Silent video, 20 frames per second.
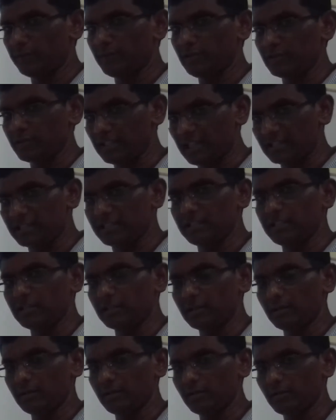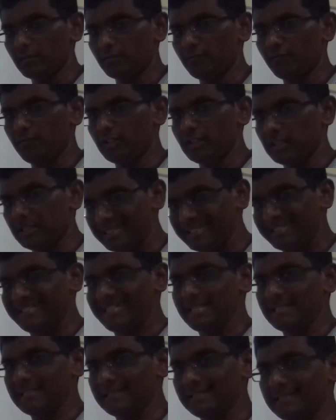give this lesson. With
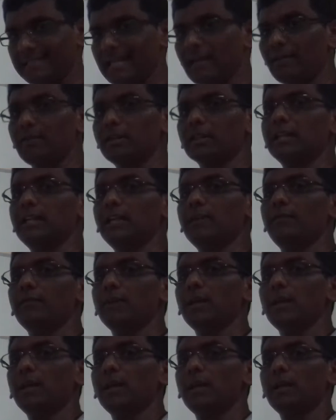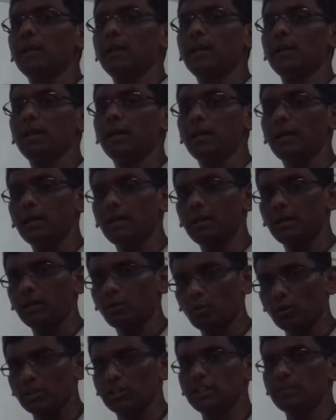this lesson, I will give
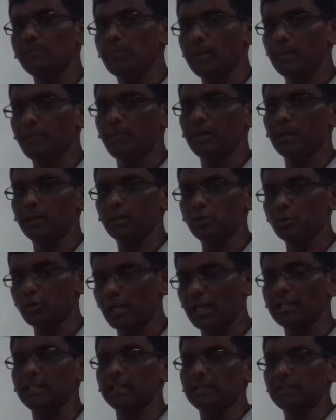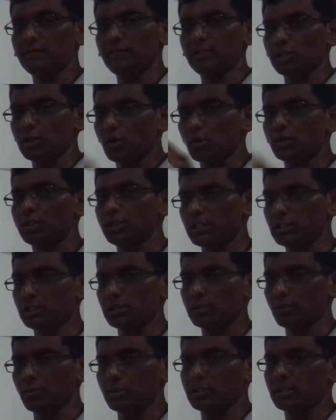question paper together with the
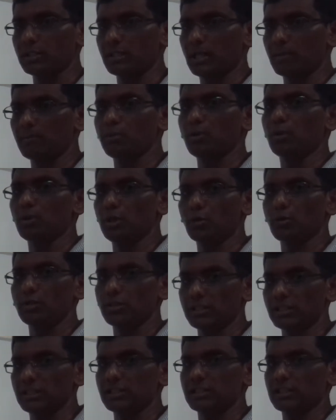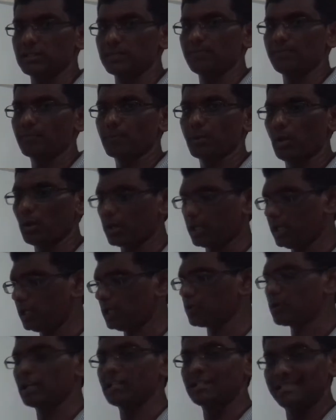question. Upload the questions.
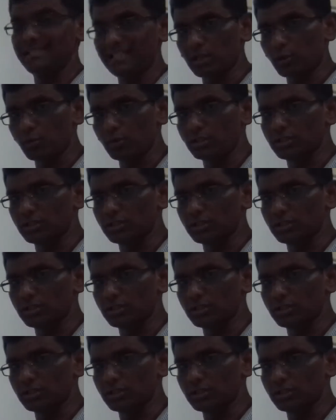Okay, you can see the